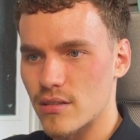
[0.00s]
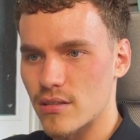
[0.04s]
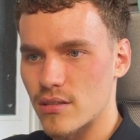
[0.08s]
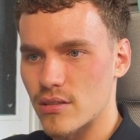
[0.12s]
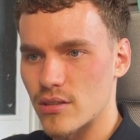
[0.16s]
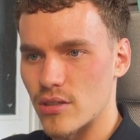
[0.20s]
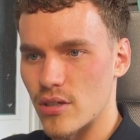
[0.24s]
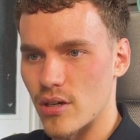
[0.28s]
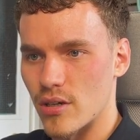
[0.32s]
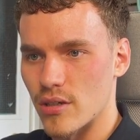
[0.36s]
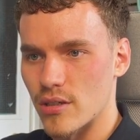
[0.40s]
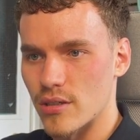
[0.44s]

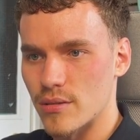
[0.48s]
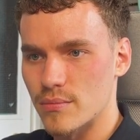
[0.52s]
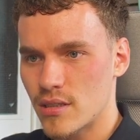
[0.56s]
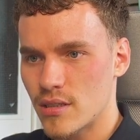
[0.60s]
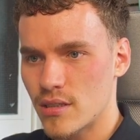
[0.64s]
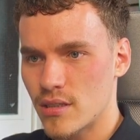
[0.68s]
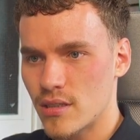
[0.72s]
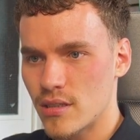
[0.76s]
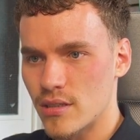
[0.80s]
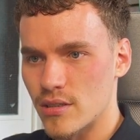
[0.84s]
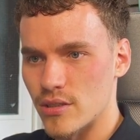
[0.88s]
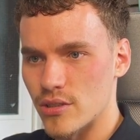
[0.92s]

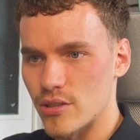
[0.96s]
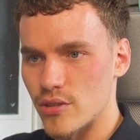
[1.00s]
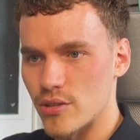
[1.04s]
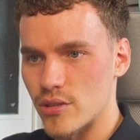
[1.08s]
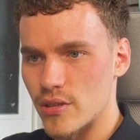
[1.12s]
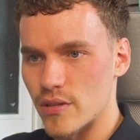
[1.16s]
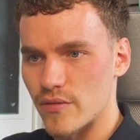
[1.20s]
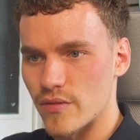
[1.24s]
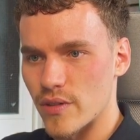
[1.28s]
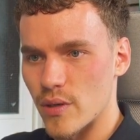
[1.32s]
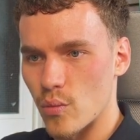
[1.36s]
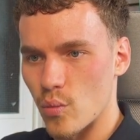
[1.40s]
column that you
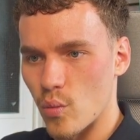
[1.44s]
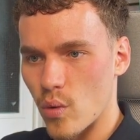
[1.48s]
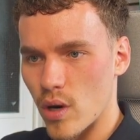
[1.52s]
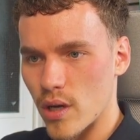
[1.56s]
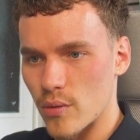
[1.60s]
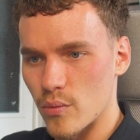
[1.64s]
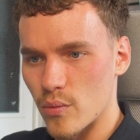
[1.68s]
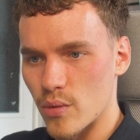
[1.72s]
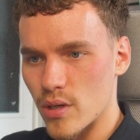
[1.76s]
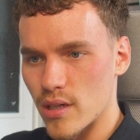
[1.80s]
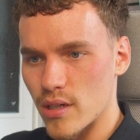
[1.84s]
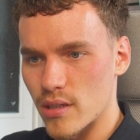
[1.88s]
could fit
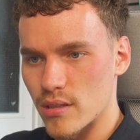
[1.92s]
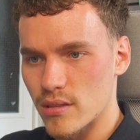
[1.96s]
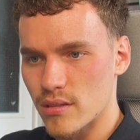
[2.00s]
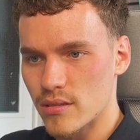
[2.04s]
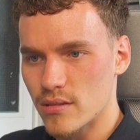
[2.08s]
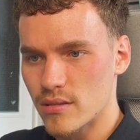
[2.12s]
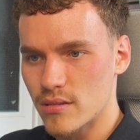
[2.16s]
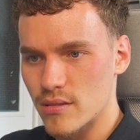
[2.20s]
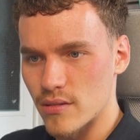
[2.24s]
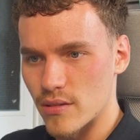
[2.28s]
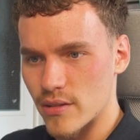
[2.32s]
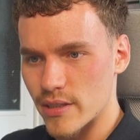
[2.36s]
one word
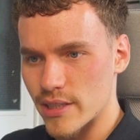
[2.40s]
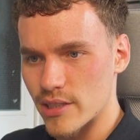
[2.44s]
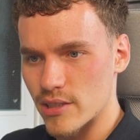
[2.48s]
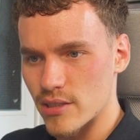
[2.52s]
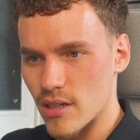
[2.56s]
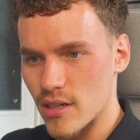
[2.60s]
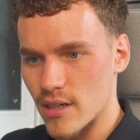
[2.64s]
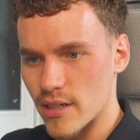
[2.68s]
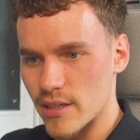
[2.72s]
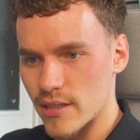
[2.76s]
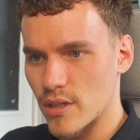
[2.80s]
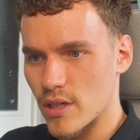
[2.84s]
on each
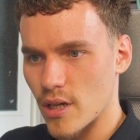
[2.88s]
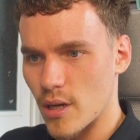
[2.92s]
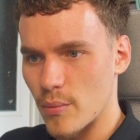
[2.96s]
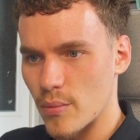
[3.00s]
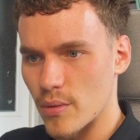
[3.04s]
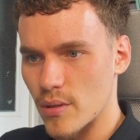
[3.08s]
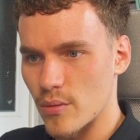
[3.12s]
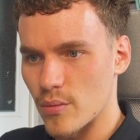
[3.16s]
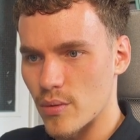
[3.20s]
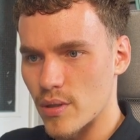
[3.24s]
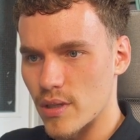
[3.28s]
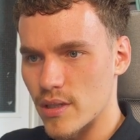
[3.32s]
line? A
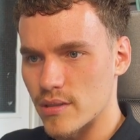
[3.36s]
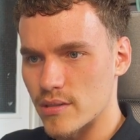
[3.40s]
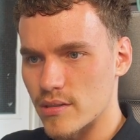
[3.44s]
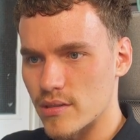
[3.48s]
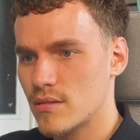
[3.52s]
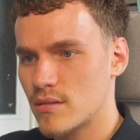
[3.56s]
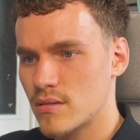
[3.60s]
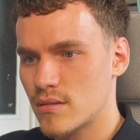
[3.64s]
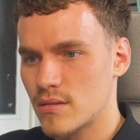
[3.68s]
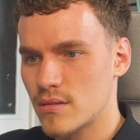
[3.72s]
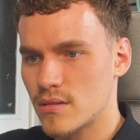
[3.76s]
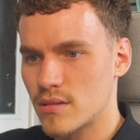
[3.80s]
couple of words.